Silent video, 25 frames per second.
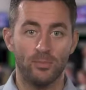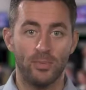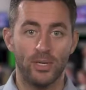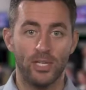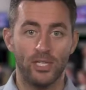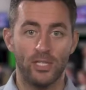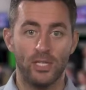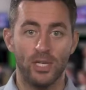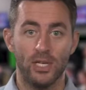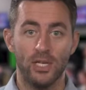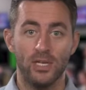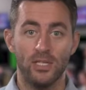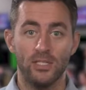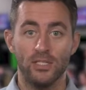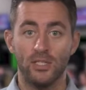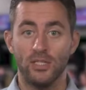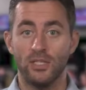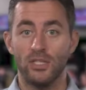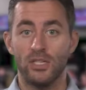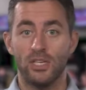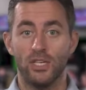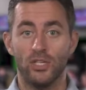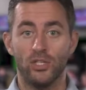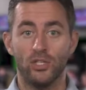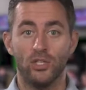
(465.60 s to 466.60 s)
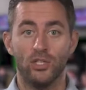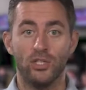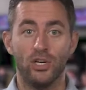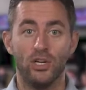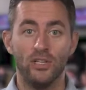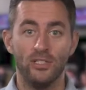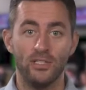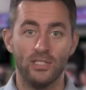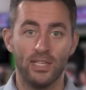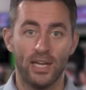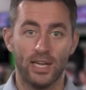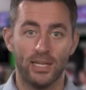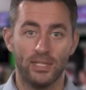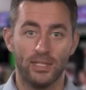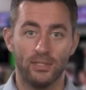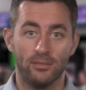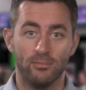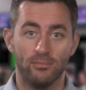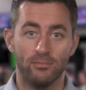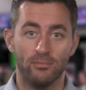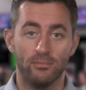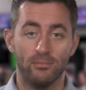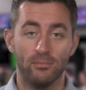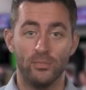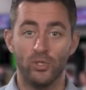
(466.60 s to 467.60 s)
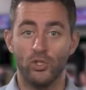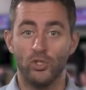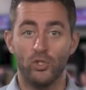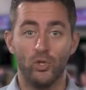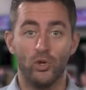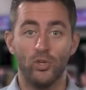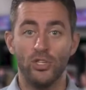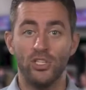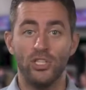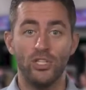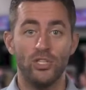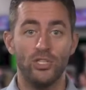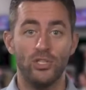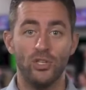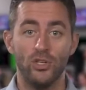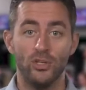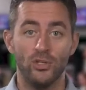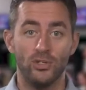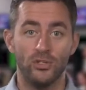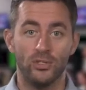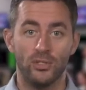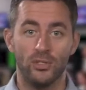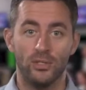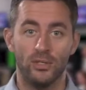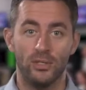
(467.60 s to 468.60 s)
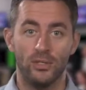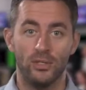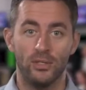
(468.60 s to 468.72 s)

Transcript: pitch to the initial contact. The choice is yours.